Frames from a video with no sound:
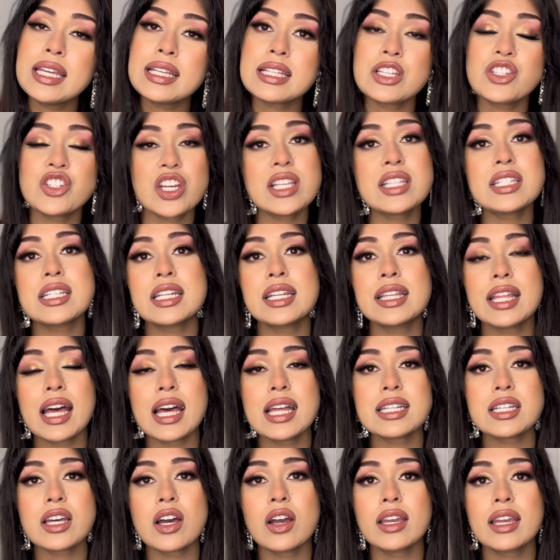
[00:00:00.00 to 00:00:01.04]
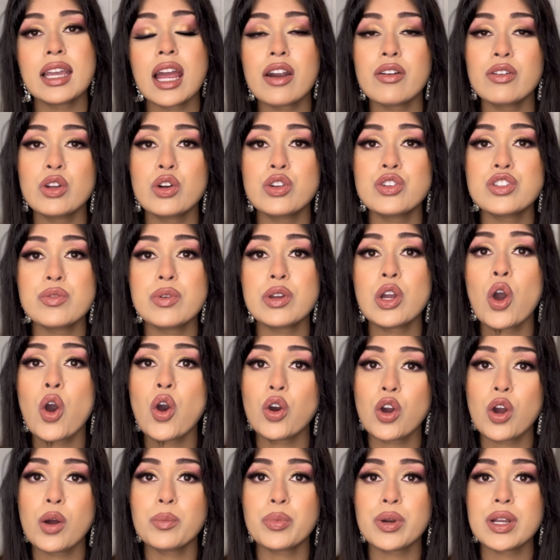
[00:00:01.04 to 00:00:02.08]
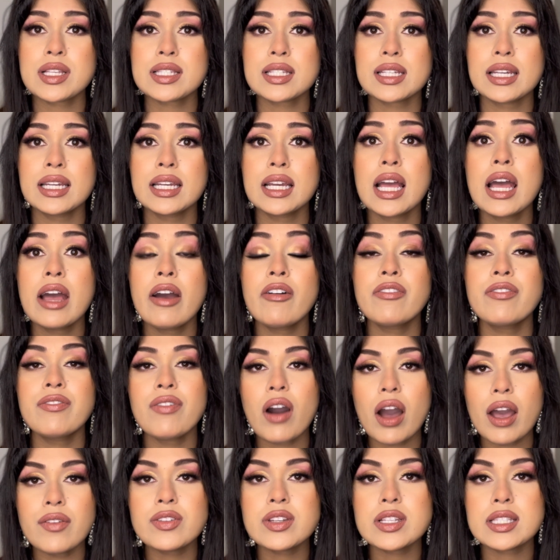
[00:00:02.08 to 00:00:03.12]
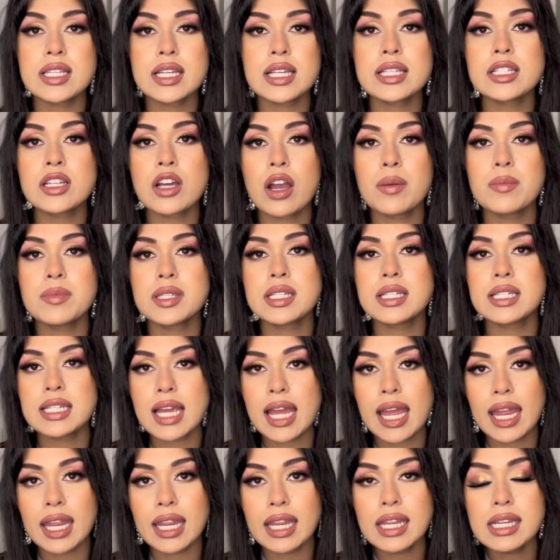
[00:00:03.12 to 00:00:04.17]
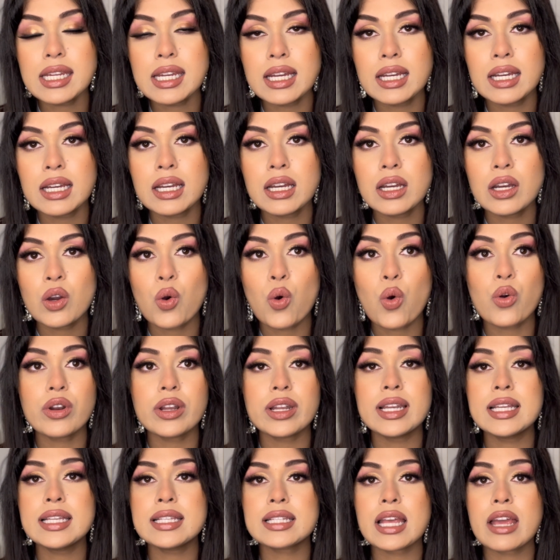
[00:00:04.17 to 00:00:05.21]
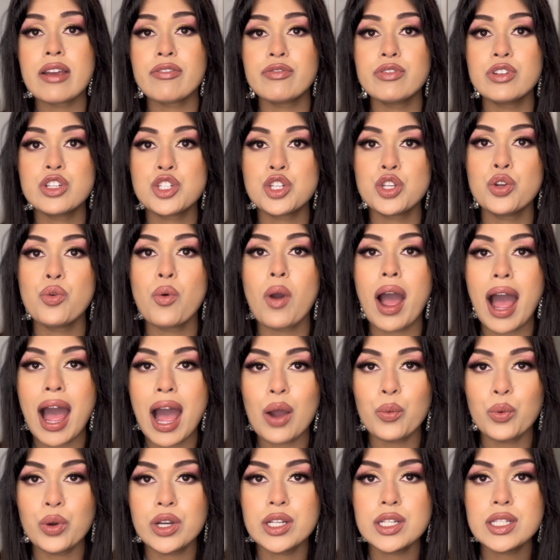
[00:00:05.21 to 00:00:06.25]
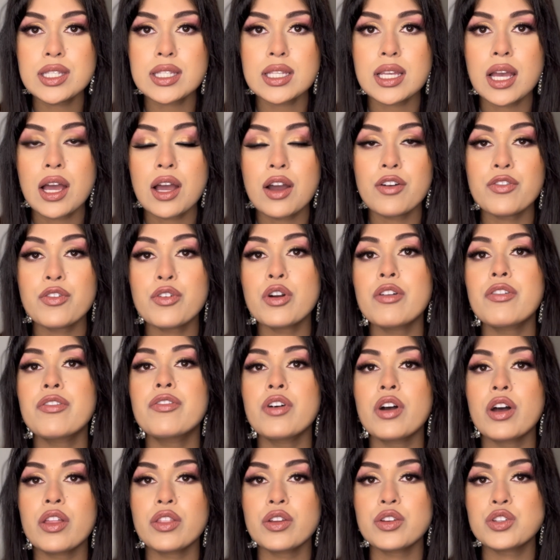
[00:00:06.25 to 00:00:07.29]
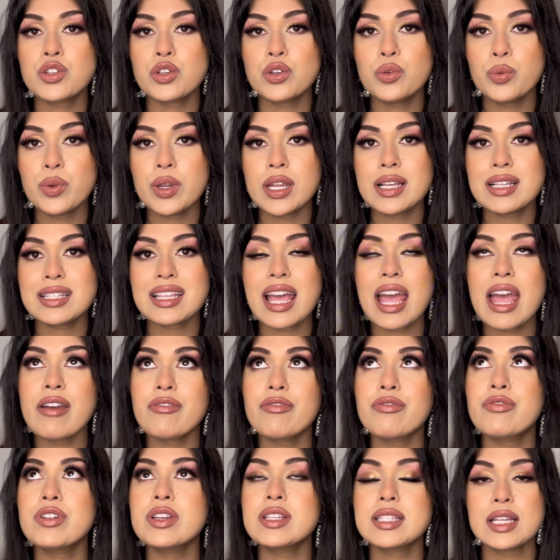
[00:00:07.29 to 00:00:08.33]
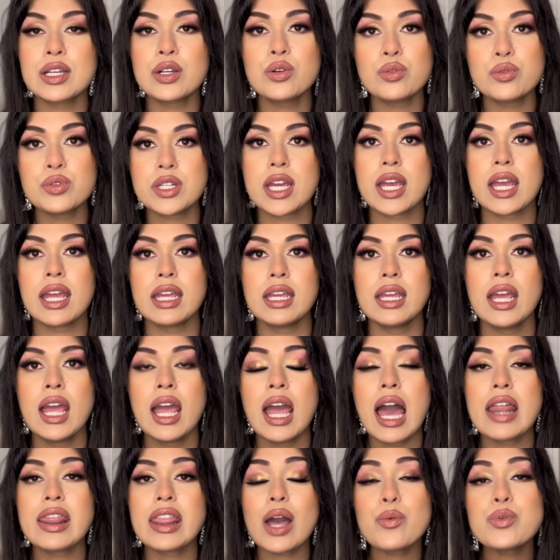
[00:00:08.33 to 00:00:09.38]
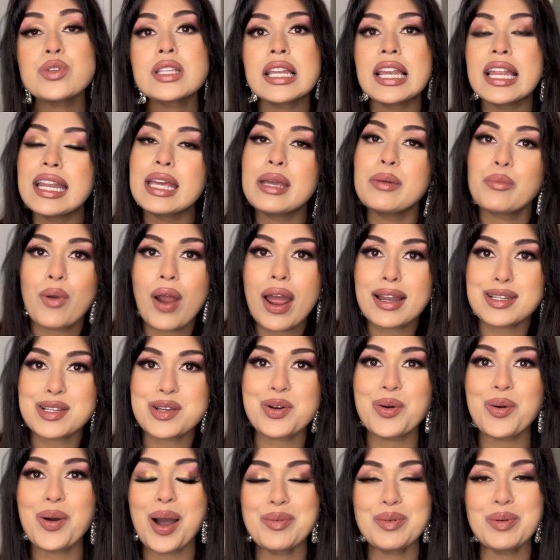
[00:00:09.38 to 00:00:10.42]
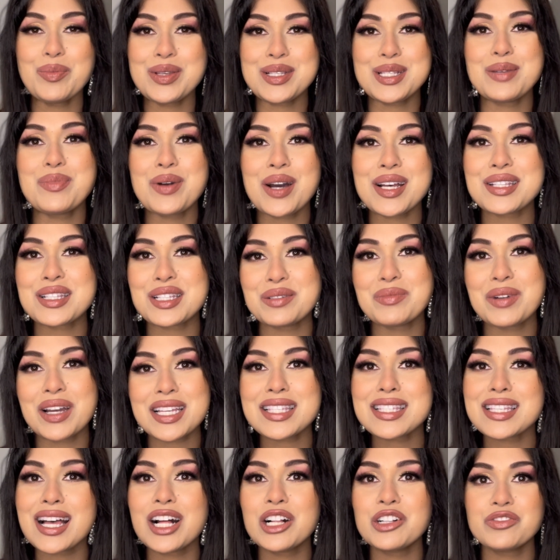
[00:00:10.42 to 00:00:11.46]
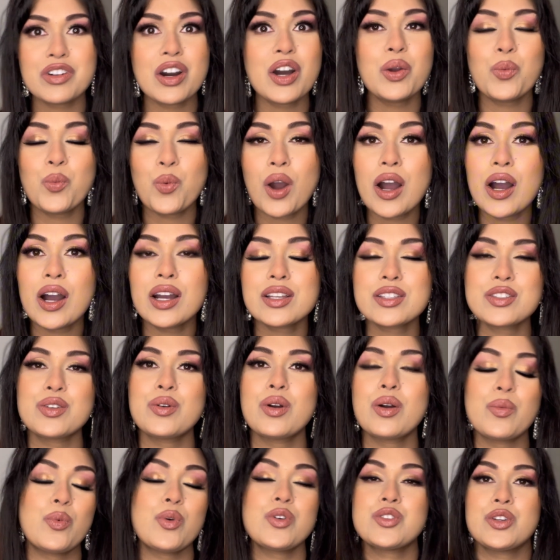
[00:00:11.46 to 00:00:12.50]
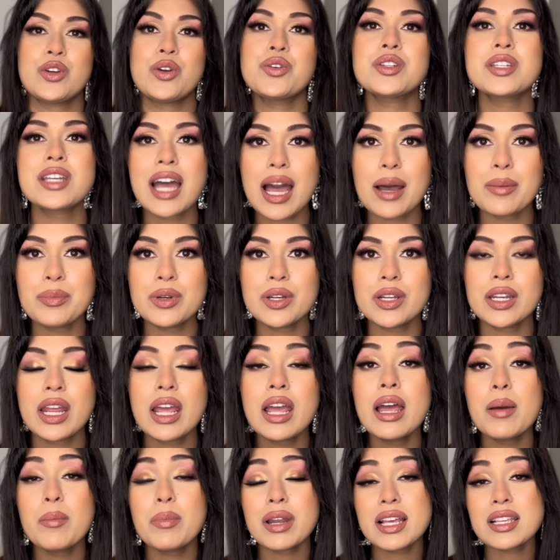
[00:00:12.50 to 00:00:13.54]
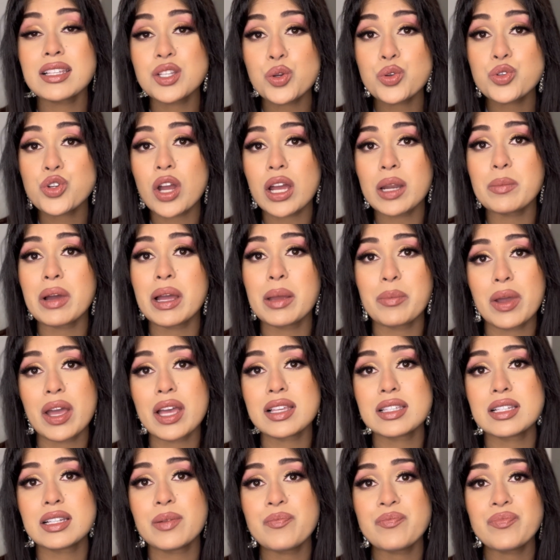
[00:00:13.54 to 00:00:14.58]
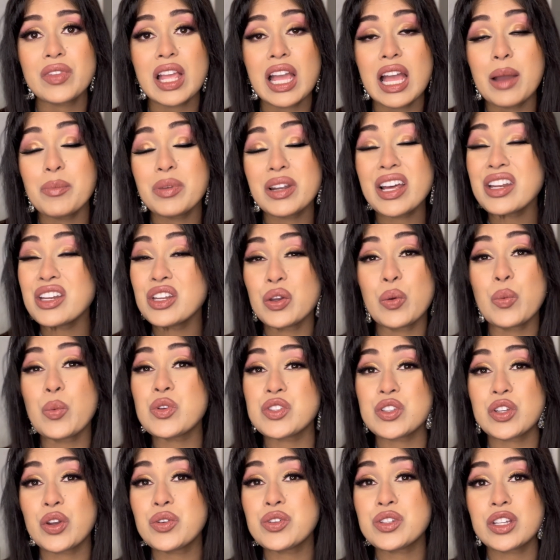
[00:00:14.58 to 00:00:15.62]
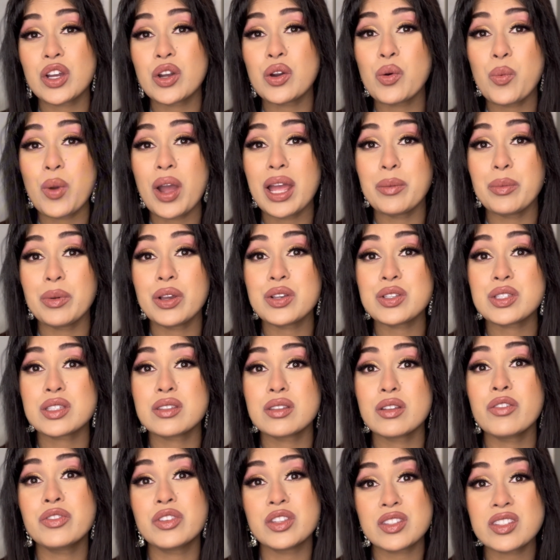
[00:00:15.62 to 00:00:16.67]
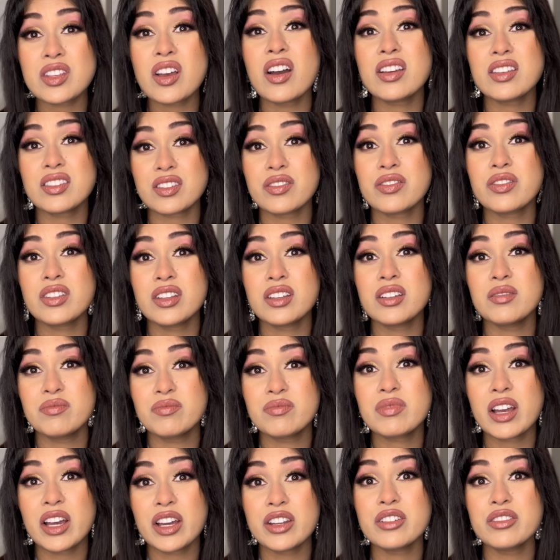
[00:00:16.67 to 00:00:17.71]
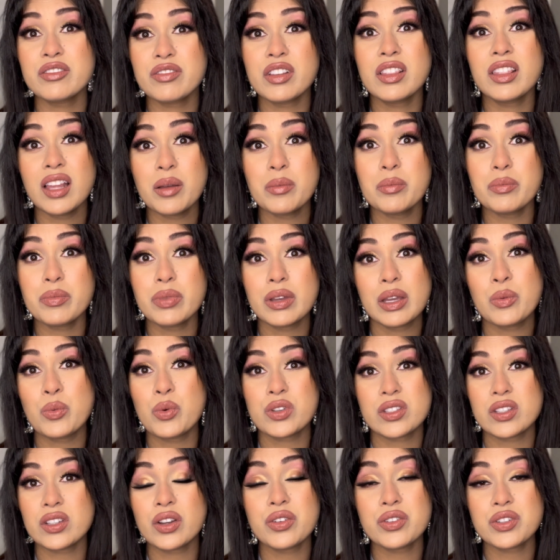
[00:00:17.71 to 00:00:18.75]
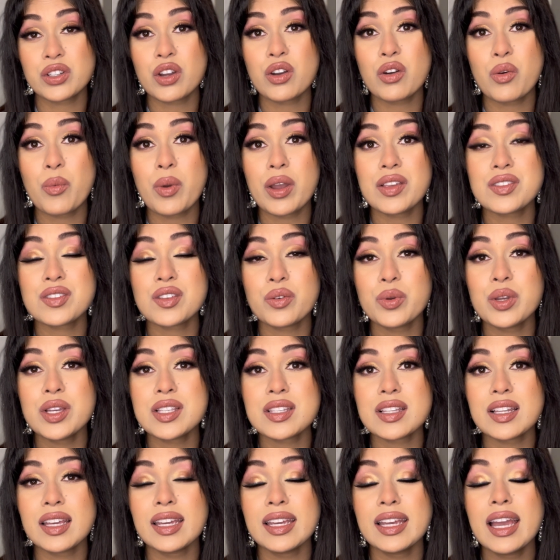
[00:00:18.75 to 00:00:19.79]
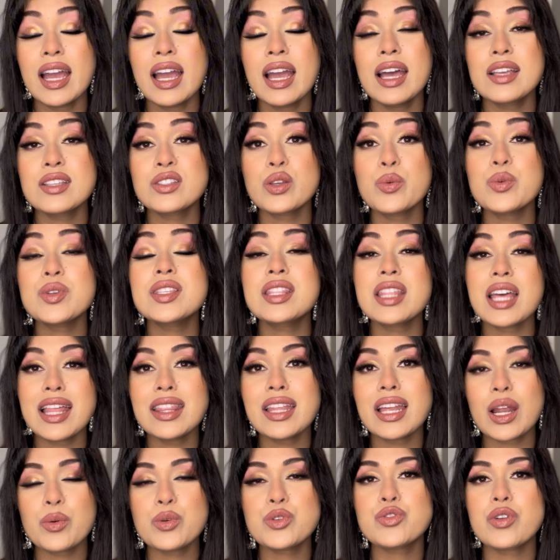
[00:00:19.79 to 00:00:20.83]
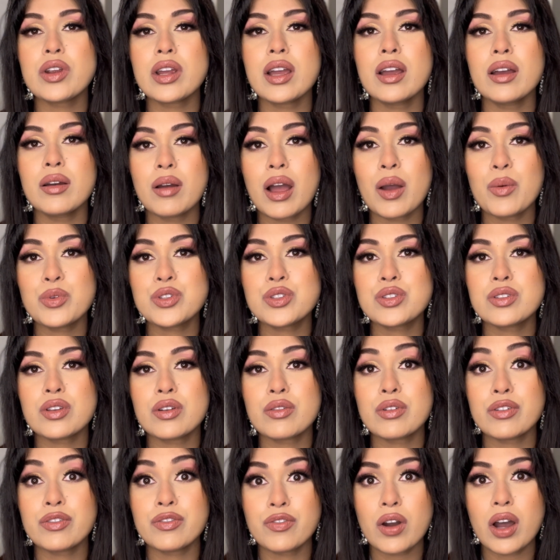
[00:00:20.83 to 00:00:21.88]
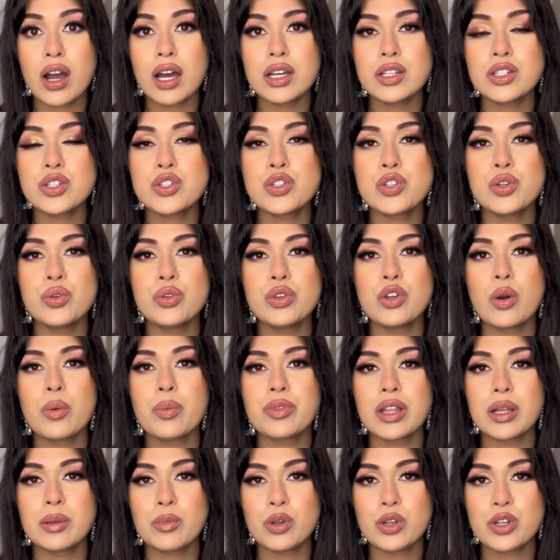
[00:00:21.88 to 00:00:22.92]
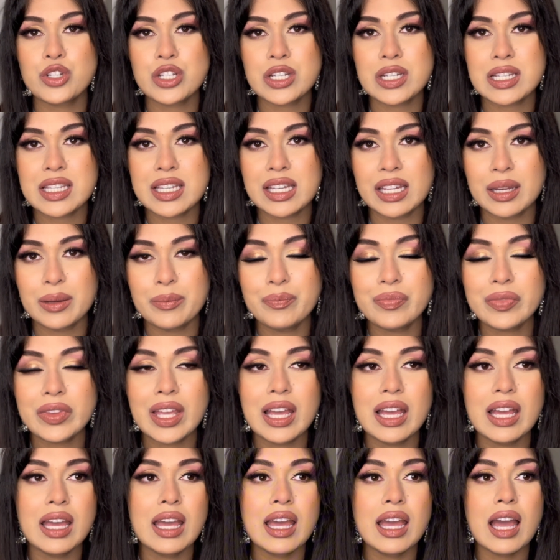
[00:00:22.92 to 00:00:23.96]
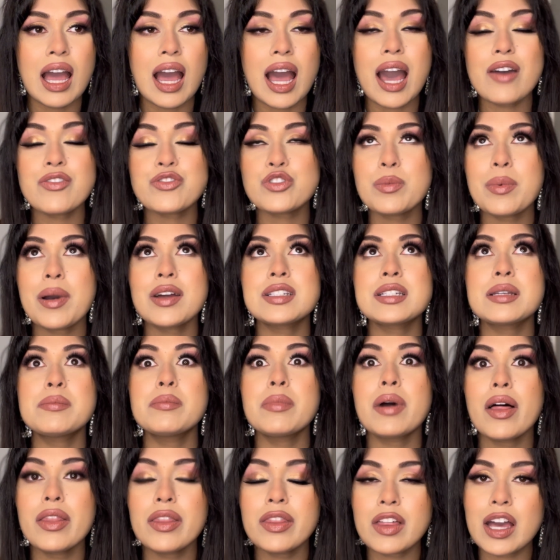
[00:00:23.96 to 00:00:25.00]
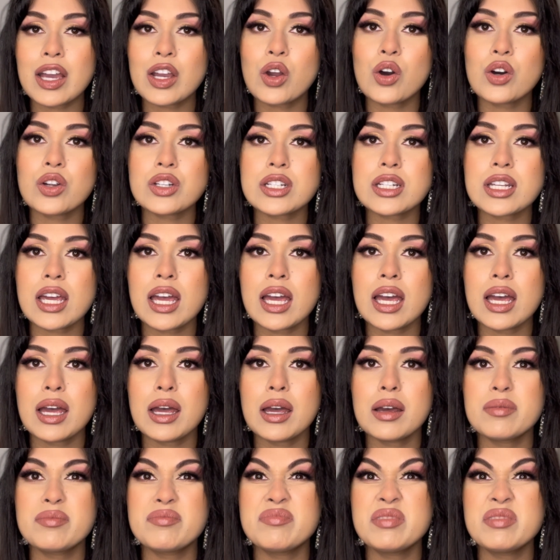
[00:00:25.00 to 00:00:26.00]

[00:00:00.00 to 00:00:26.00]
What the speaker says: suggested that I carry on doing hot compressing 5 to 6 times a day, or at least every 2 hours for a further 2 weeks, every single day. And that was clearly impractical. I'm a busy person myself, I work, so it wasn't going to happen, but I still tried my best. But I knew it wasn't going to go away because of the size of the kind of lump. It wasn't going to go away so easily. So it was then that I was referred to the ophthalmology team. After about a month, I got a